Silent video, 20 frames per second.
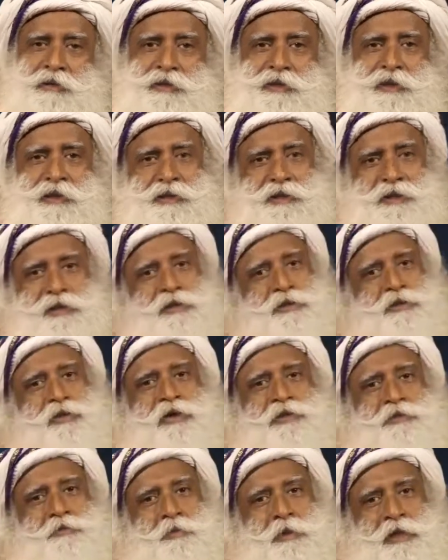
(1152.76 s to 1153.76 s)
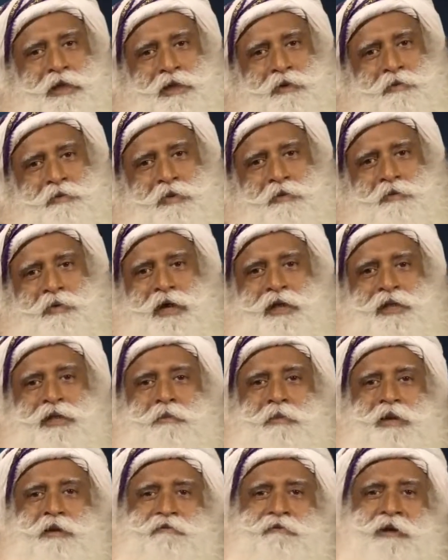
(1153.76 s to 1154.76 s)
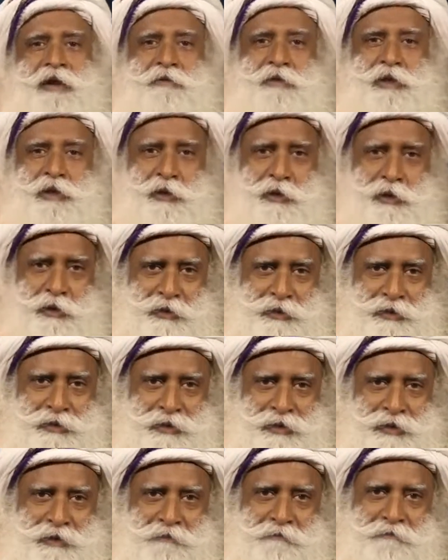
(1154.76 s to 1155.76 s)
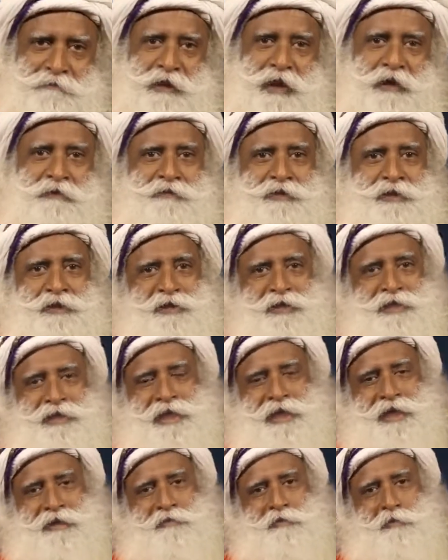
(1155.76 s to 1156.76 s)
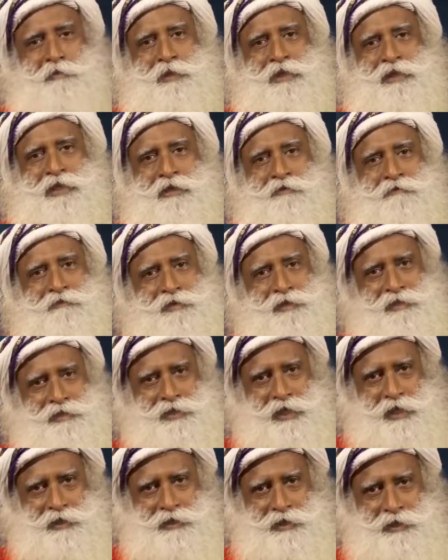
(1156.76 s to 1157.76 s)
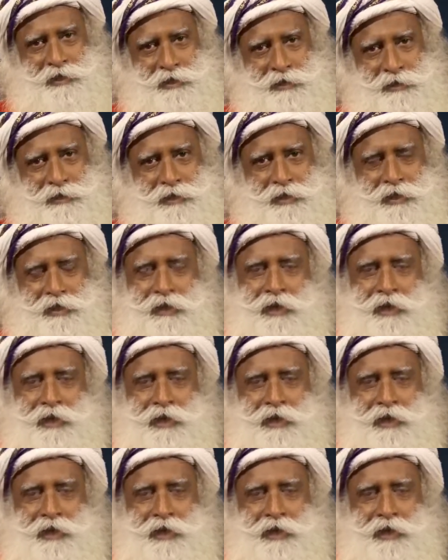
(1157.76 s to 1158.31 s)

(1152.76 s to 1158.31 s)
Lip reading: in this hospital, we wake them at 5 o'clock, 5:30 they have to be there for the sadhana,